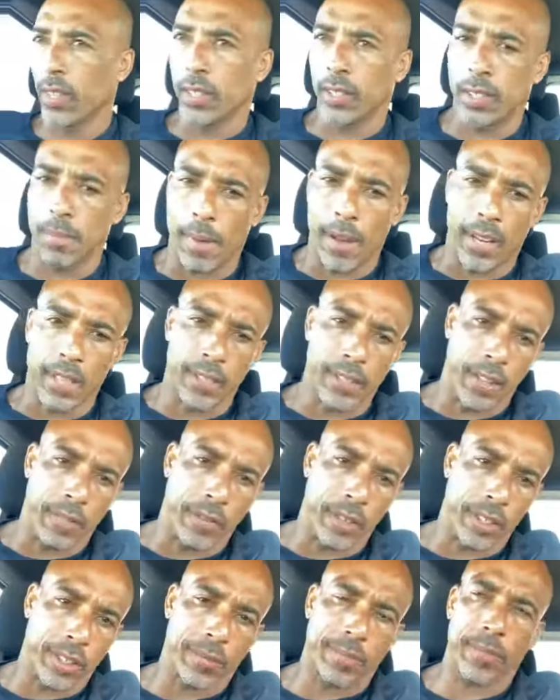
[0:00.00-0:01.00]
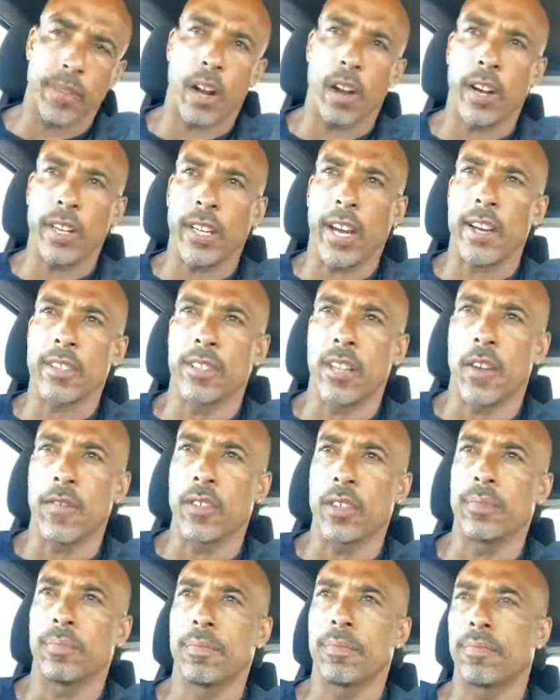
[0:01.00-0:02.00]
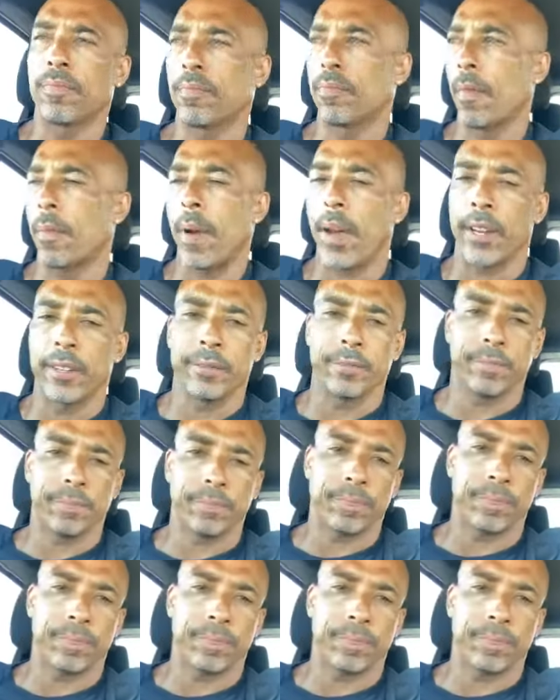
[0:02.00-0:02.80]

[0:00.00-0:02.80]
to make a difference. All right, guys. Love you. Bye-bye.